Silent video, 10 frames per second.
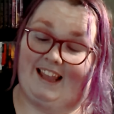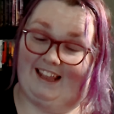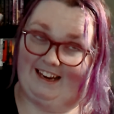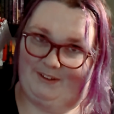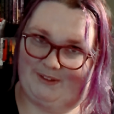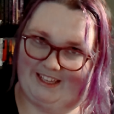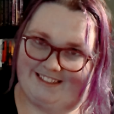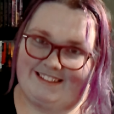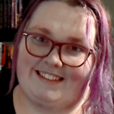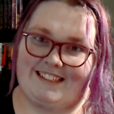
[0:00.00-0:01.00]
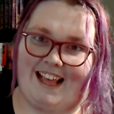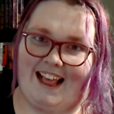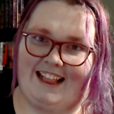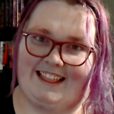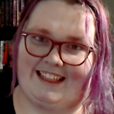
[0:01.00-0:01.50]
Anyways,
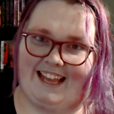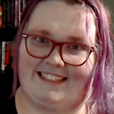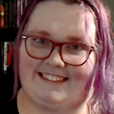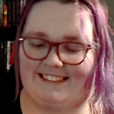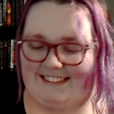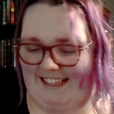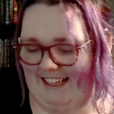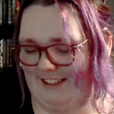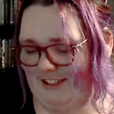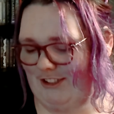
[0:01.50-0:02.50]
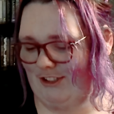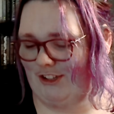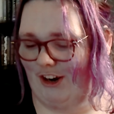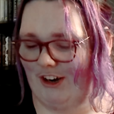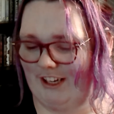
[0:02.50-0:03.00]
let's get
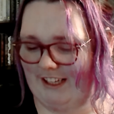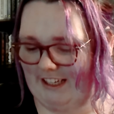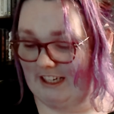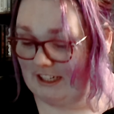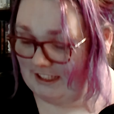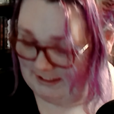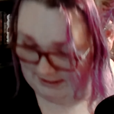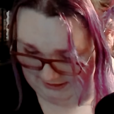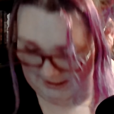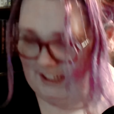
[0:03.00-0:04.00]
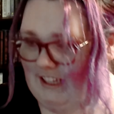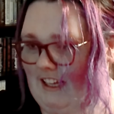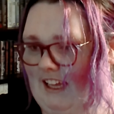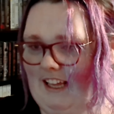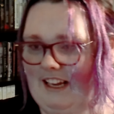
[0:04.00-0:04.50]
started here, because
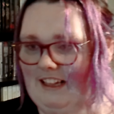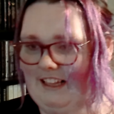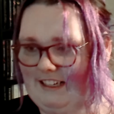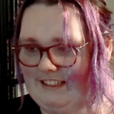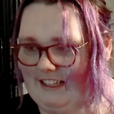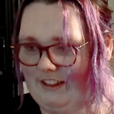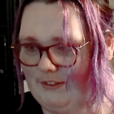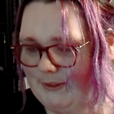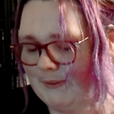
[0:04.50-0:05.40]
I got a lot to get through.